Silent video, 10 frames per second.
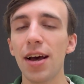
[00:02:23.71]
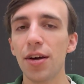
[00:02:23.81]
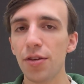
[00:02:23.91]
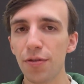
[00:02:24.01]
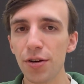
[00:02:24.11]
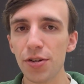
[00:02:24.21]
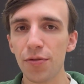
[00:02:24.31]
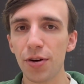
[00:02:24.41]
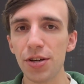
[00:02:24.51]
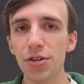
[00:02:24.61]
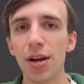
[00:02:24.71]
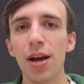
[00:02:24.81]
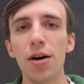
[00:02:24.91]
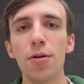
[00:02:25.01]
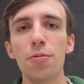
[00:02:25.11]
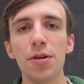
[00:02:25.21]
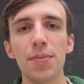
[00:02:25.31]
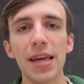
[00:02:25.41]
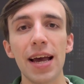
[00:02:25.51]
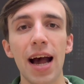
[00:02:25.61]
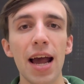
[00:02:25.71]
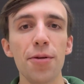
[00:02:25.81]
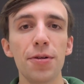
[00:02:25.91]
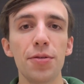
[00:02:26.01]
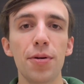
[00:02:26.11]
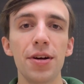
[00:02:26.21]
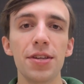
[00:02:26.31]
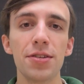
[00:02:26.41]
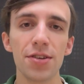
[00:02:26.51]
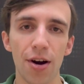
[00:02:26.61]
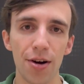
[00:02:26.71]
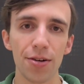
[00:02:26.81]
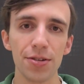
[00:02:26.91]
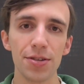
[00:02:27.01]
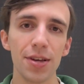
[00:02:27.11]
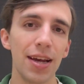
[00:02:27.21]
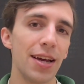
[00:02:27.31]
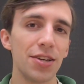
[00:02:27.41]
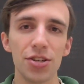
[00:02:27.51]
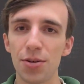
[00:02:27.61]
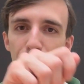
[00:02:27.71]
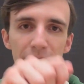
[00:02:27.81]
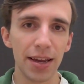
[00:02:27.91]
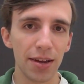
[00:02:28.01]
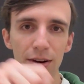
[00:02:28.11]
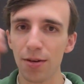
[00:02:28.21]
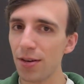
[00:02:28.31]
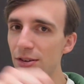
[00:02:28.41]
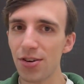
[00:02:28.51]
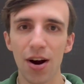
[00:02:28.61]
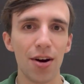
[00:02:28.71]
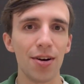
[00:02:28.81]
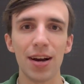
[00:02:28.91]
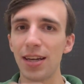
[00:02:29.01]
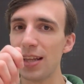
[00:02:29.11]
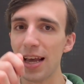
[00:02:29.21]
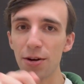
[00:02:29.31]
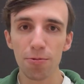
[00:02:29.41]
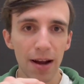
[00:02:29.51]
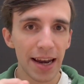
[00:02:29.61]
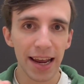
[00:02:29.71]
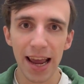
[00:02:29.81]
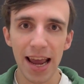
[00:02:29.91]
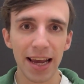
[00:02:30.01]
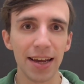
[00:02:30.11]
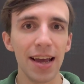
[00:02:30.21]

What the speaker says: The first of which would be I would put stars, just a big star in like red ink